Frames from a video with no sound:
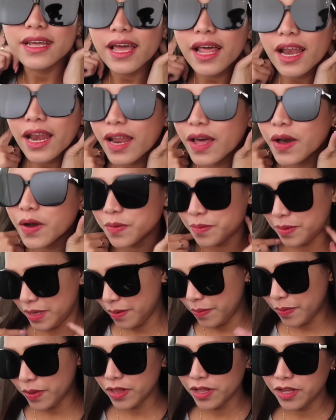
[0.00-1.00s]
Hello,
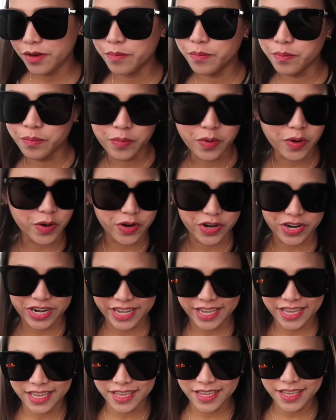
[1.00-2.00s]
people. Good
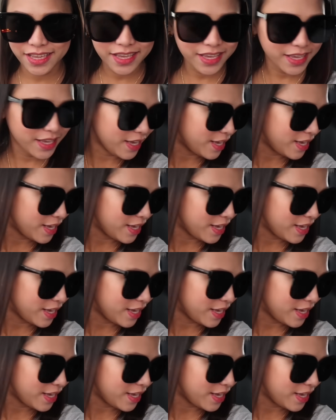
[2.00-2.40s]
morning.